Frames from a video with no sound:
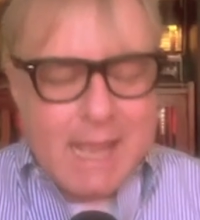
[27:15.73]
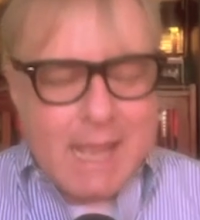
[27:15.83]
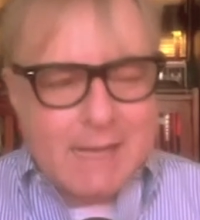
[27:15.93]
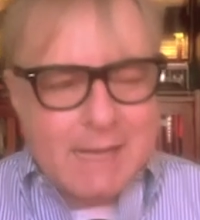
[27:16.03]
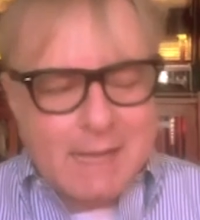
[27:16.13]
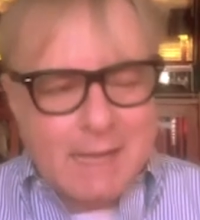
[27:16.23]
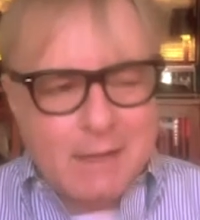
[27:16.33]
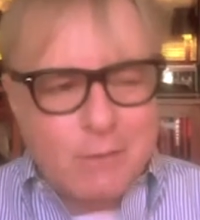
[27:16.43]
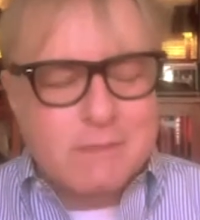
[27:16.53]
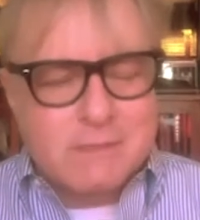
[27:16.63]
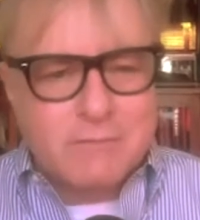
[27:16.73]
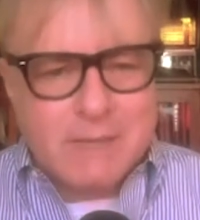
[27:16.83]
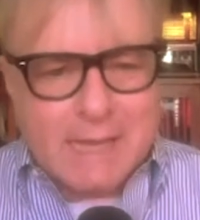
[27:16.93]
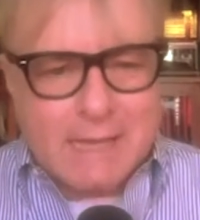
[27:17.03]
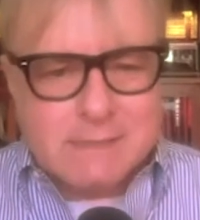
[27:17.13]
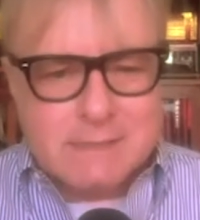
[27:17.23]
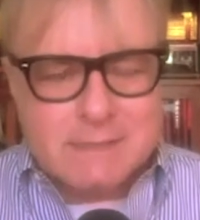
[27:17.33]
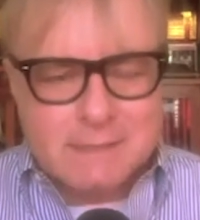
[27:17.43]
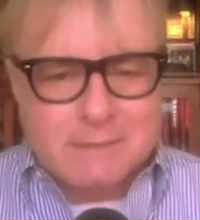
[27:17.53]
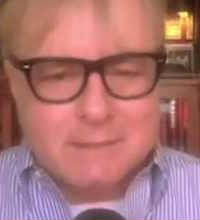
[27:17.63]
And I always love to ask
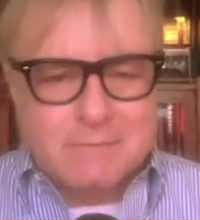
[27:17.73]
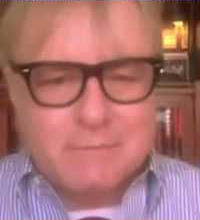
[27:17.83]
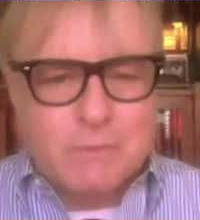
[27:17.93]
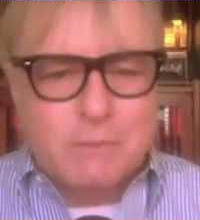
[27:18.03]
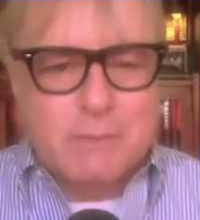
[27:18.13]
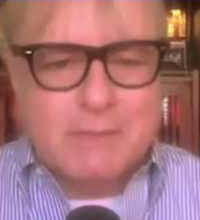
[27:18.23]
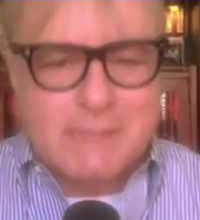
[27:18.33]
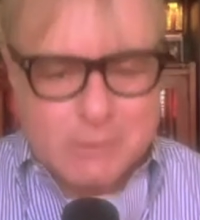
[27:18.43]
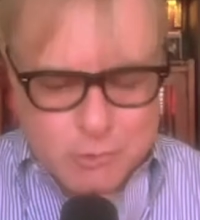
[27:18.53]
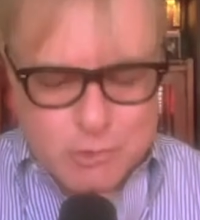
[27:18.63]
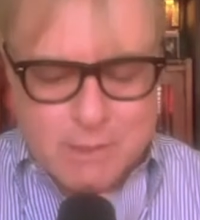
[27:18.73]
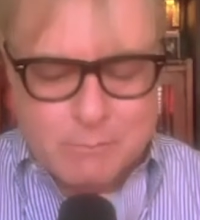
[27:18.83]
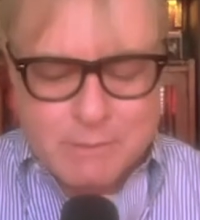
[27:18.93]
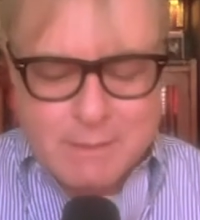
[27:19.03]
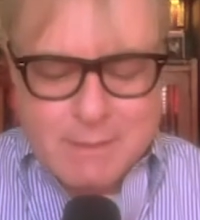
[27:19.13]
folks about leadership.